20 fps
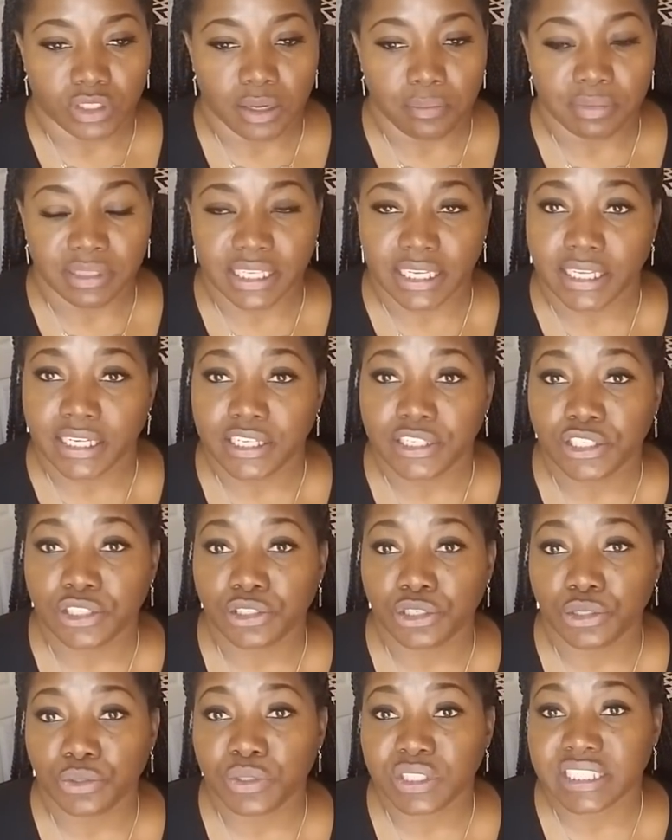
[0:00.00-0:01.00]
planning to
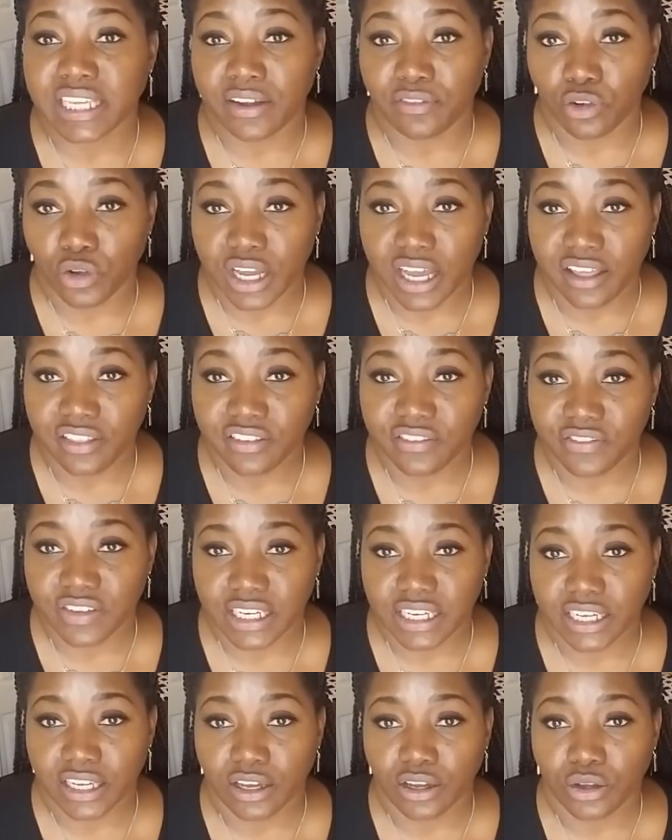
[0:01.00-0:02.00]
do several other
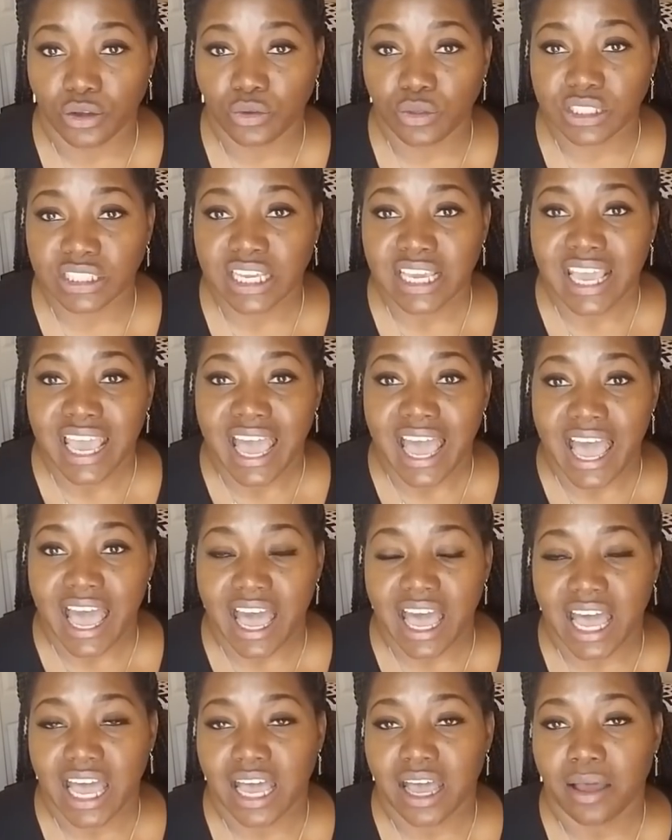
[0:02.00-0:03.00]
videos
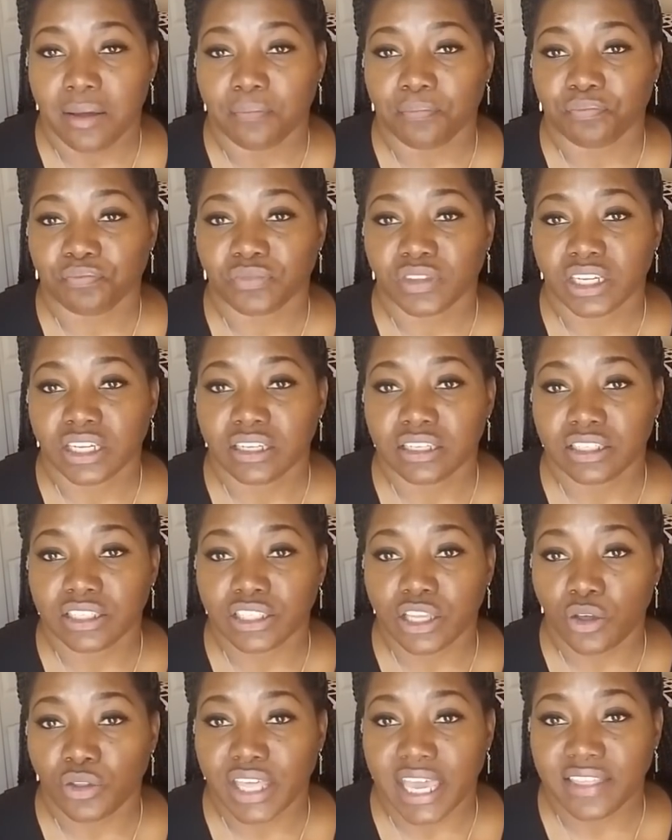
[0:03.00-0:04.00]

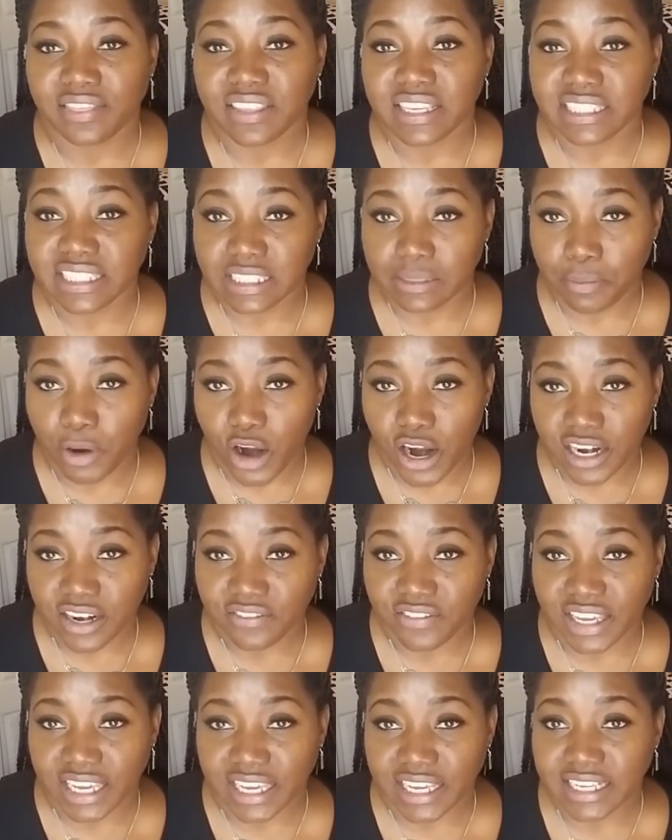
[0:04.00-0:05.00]
so that this is part
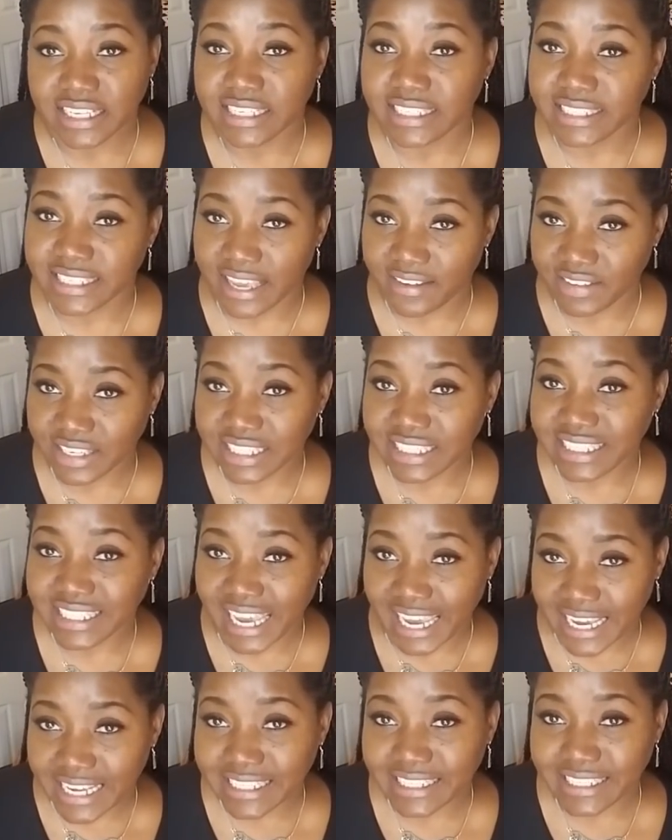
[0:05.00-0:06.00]
of a 7-day